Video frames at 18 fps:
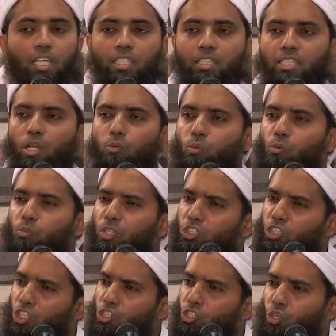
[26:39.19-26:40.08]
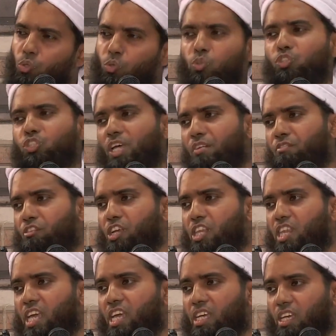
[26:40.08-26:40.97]
then we will just lose
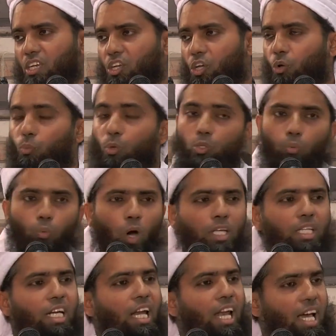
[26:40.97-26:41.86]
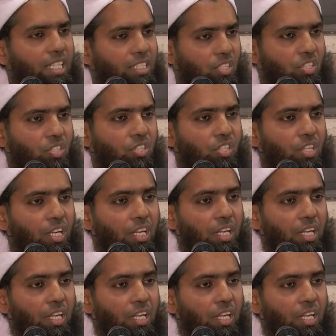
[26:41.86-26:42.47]
everything with one glance.